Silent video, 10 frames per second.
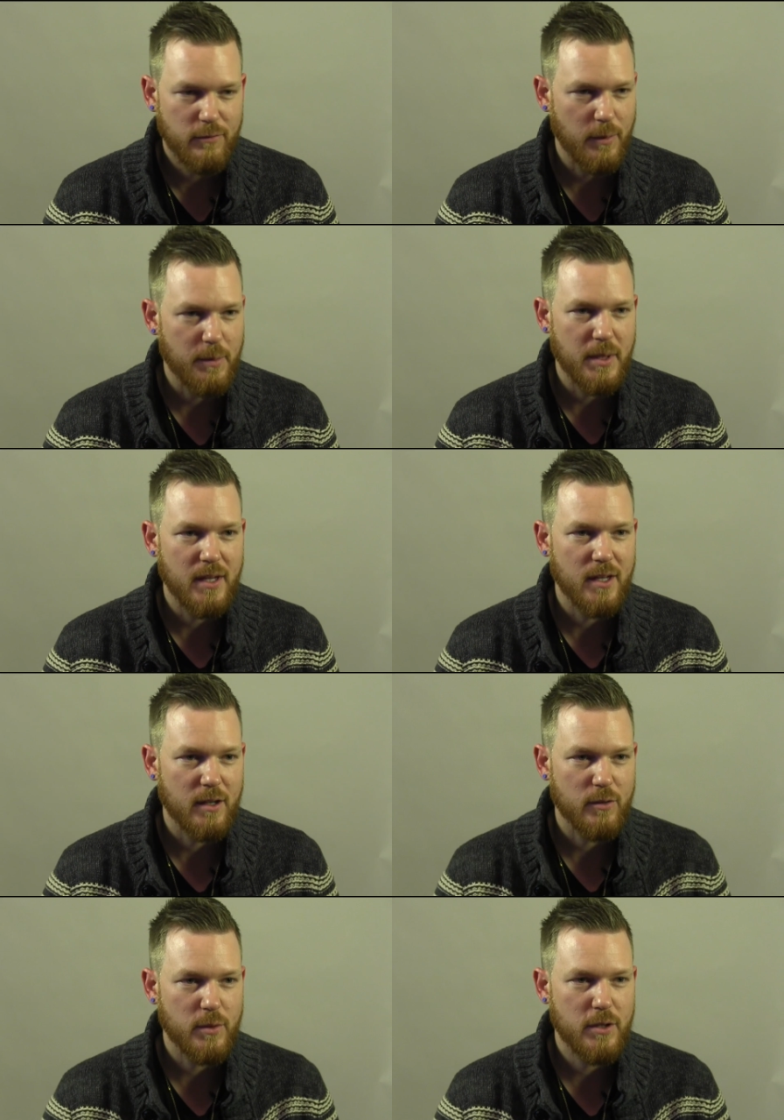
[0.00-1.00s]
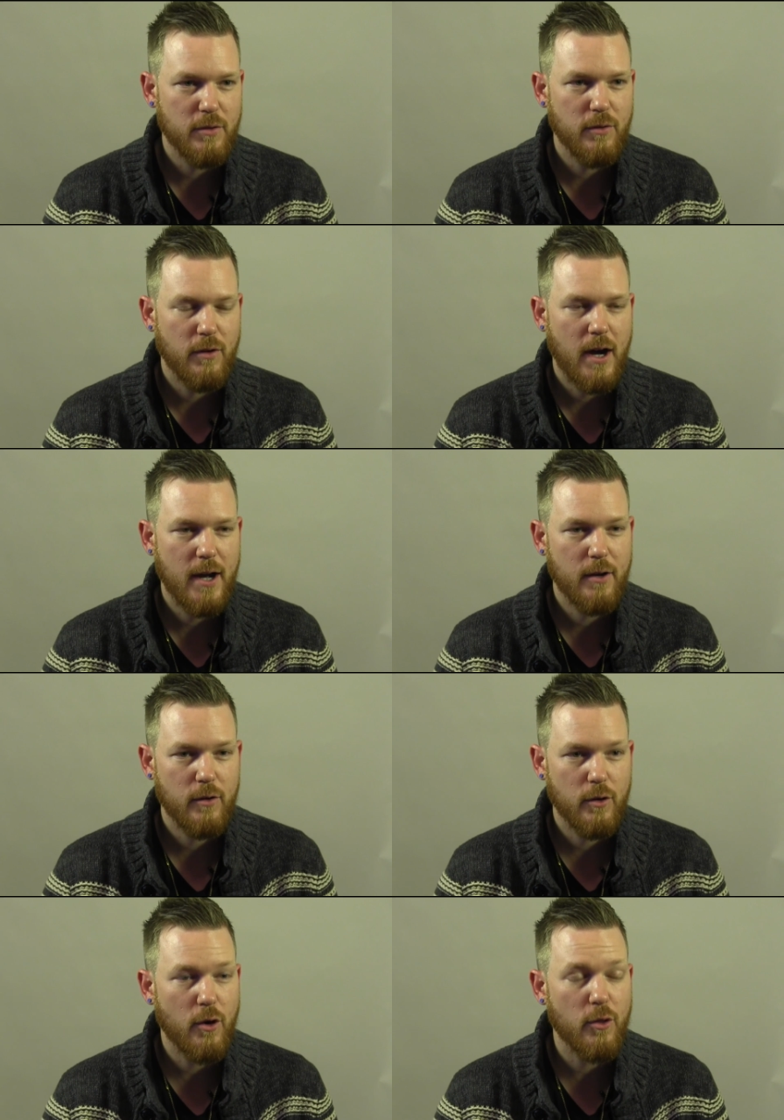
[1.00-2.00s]
from the beginning because when you
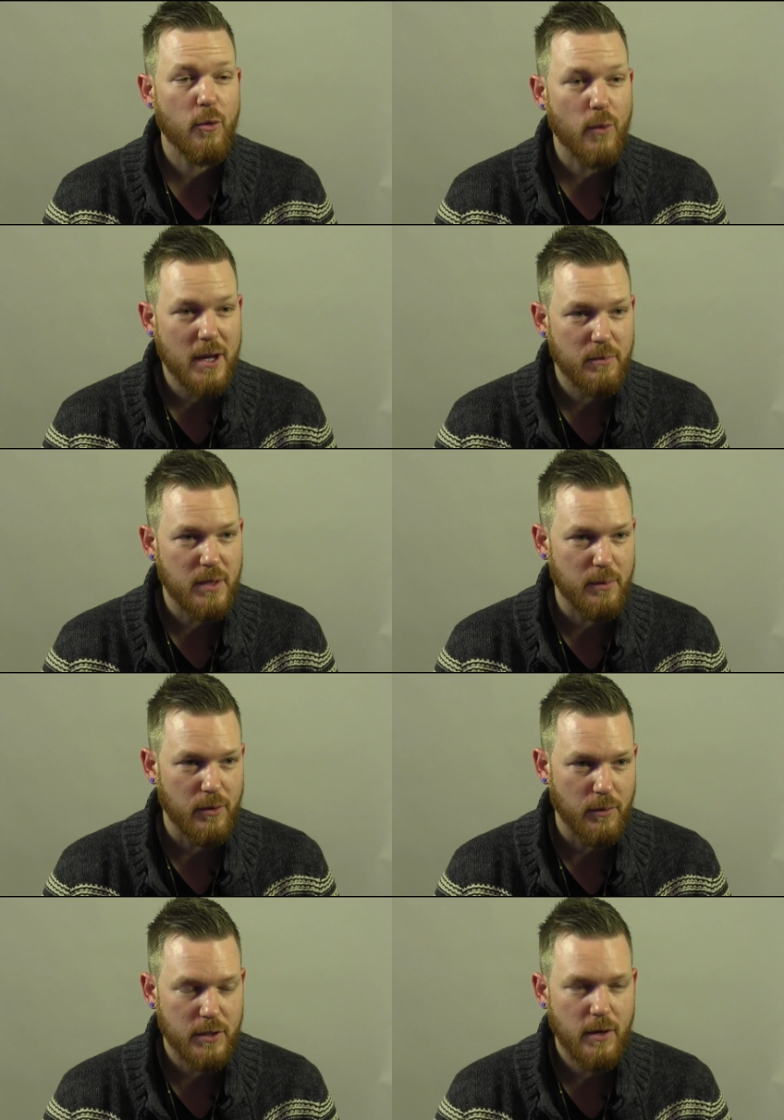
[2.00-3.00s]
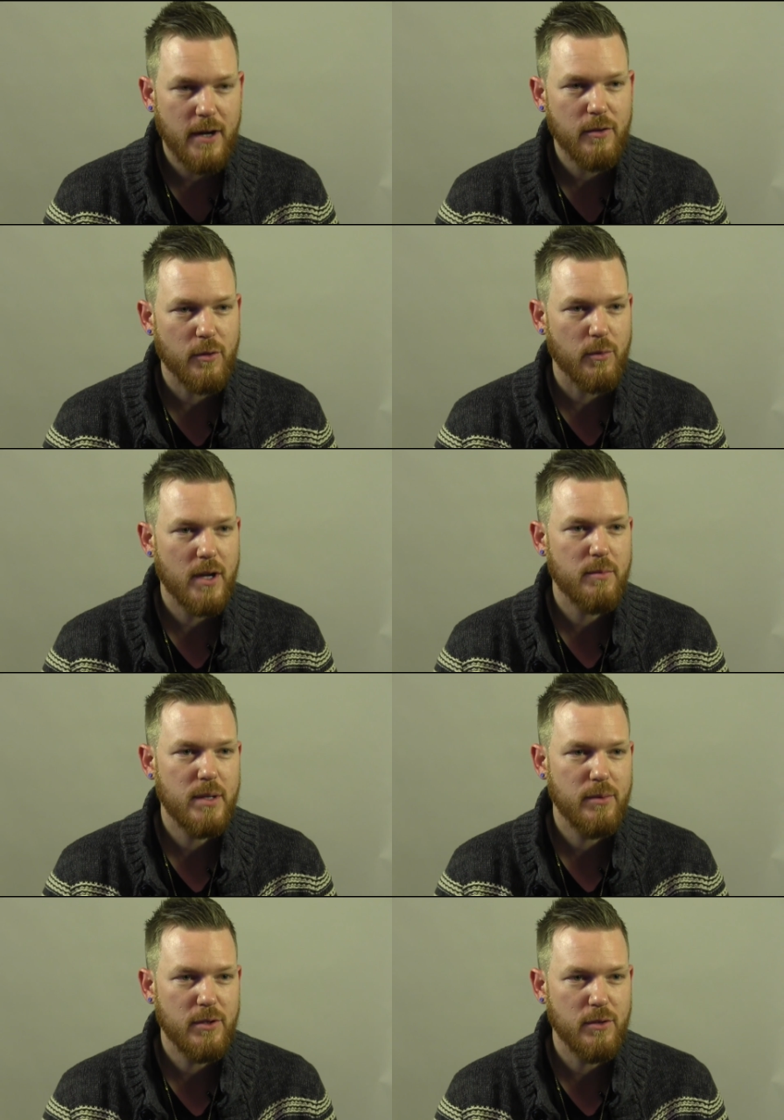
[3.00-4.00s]
hire or, or, the right people when you hire the right
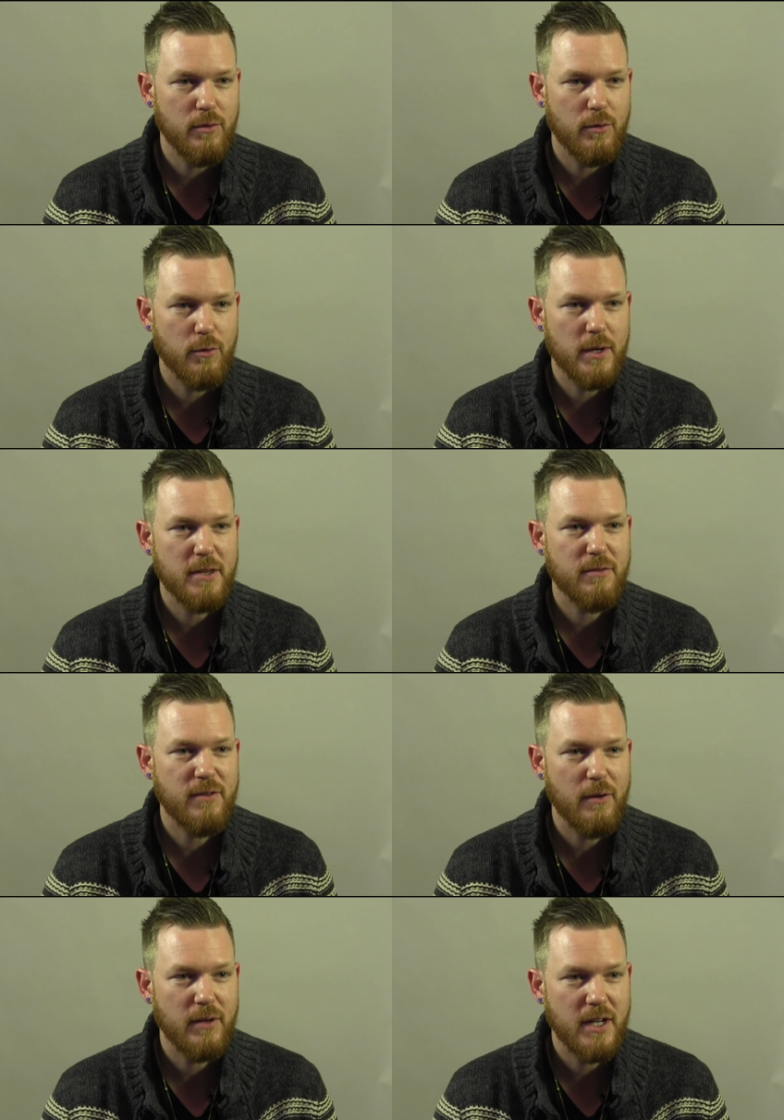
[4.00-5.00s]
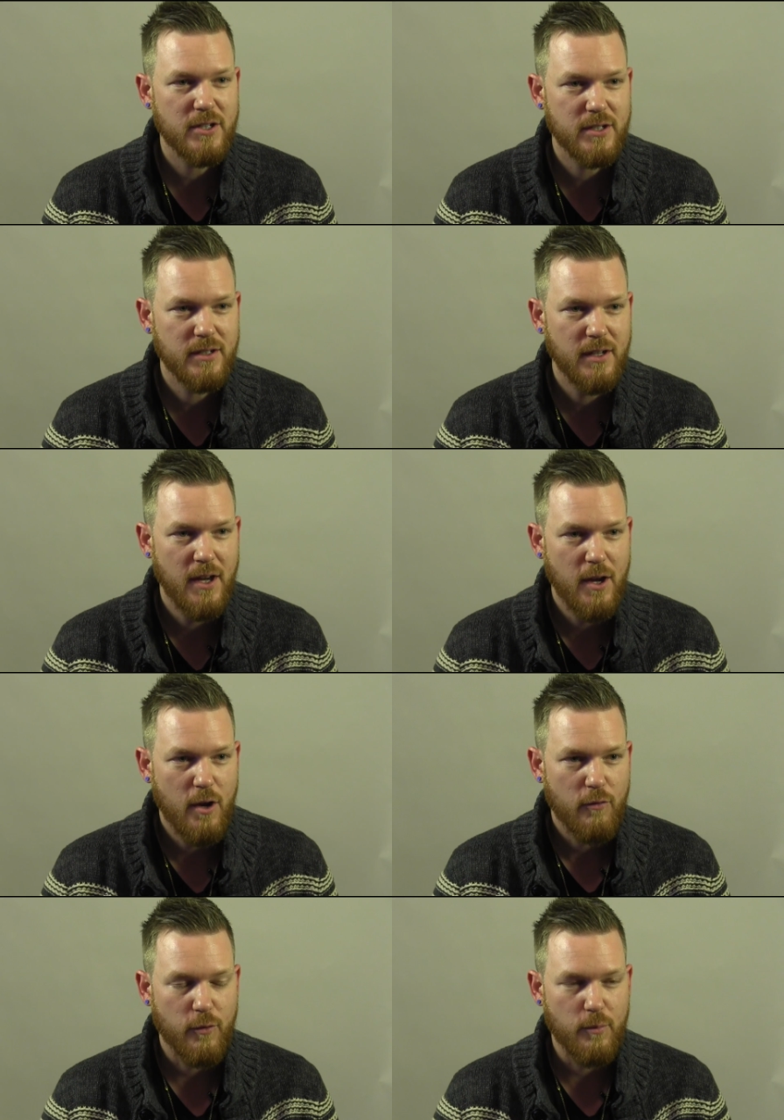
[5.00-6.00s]
people you create the foundation
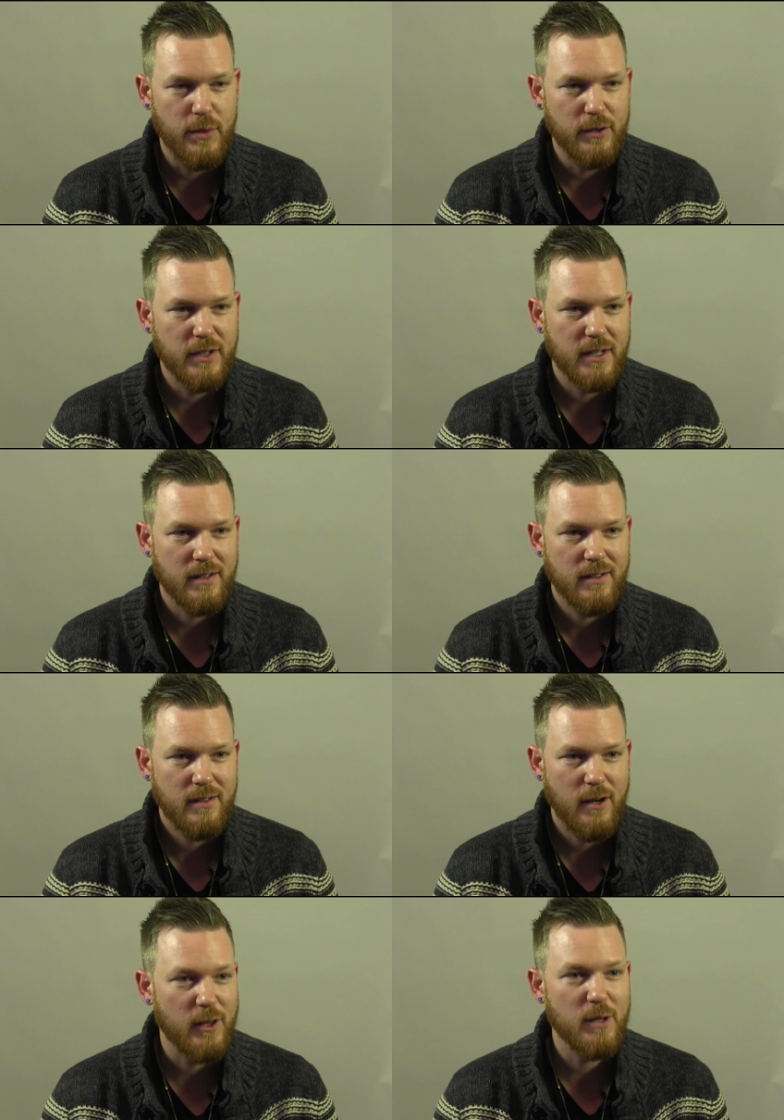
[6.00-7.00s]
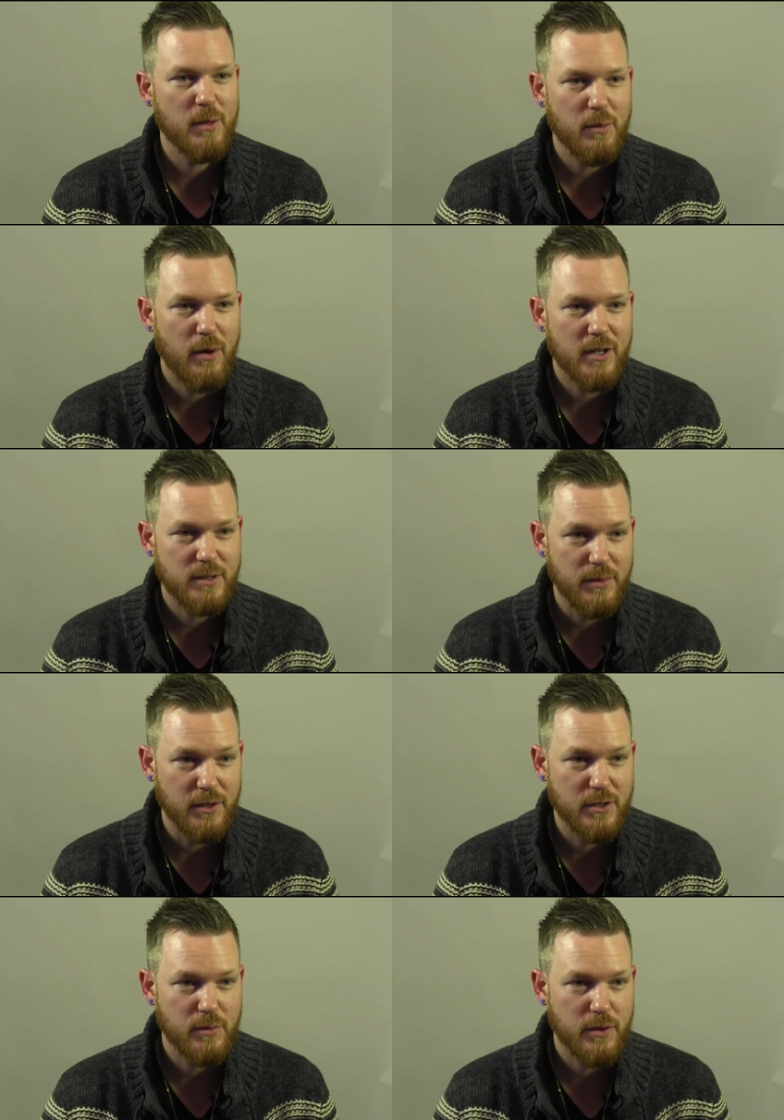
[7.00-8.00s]
for building unlimited
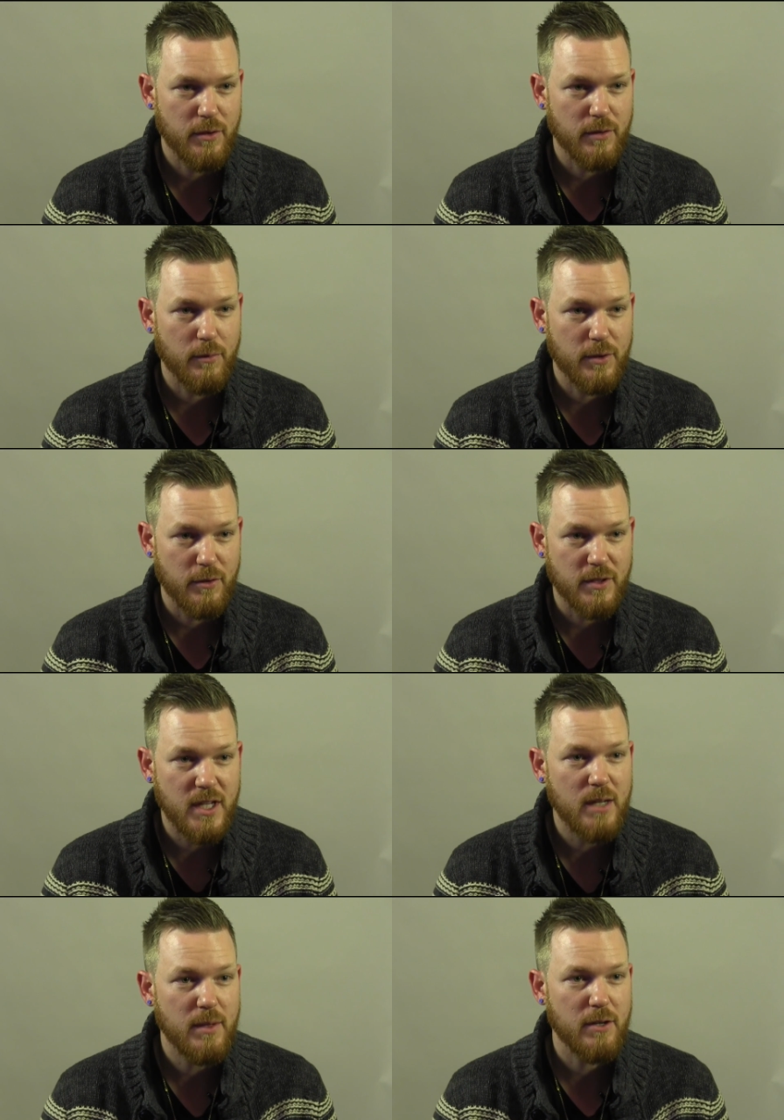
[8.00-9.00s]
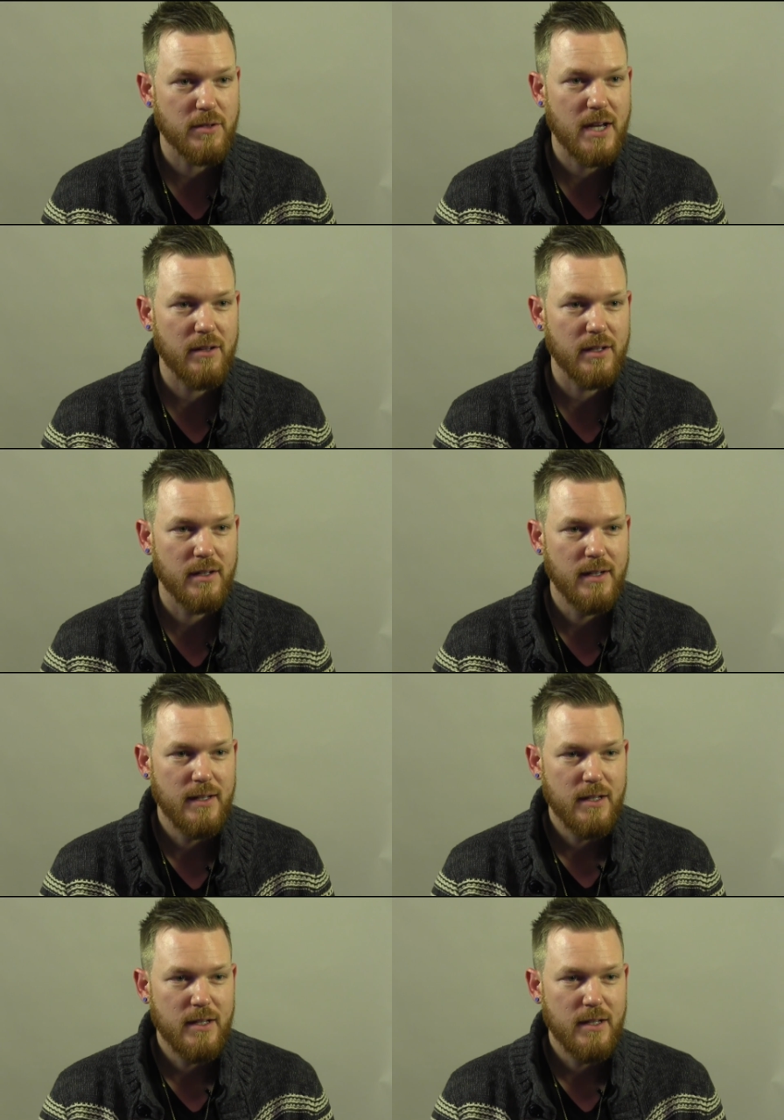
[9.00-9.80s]
possibilities with your with your team and your talent.